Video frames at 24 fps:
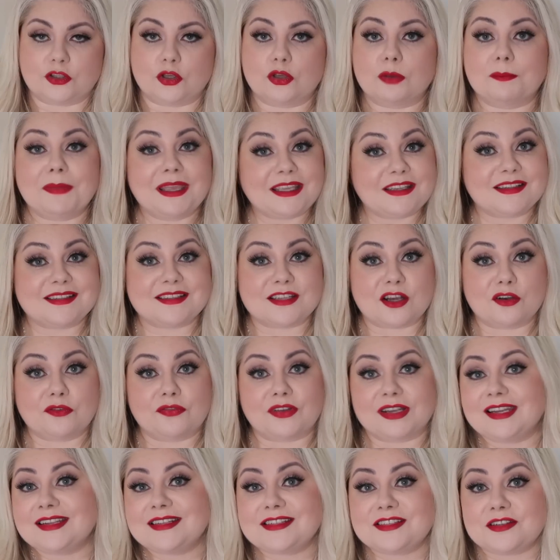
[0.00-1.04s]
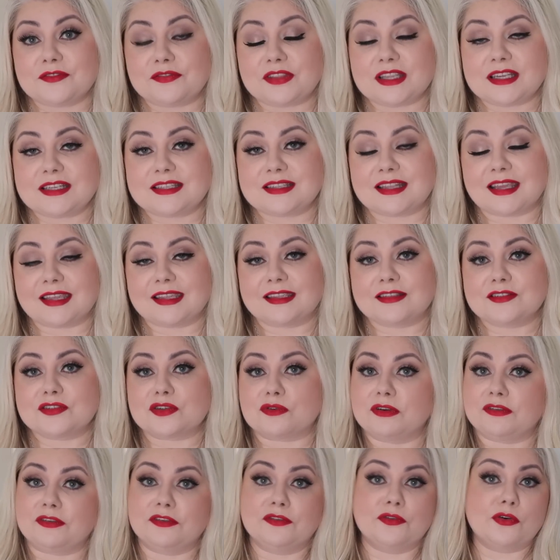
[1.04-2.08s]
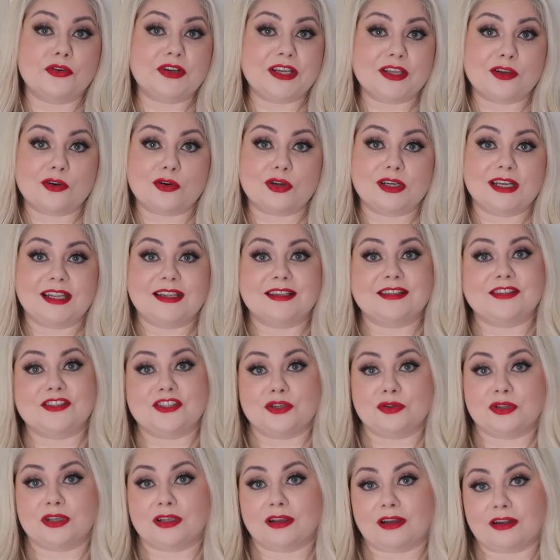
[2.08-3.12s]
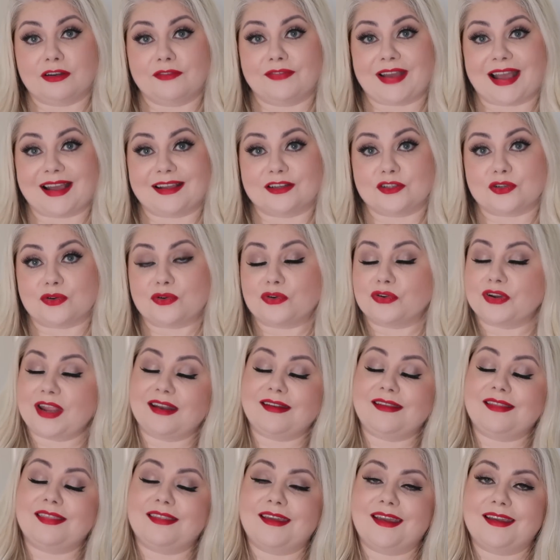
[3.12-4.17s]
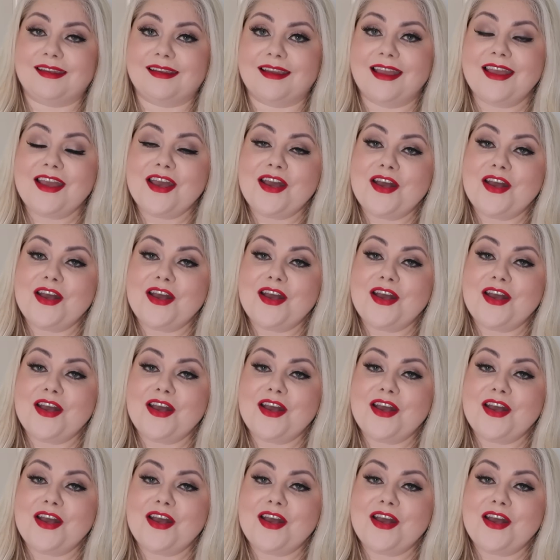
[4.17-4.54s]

you can make yourself a list of these things, or if you've already got a list, you can kind of add on anything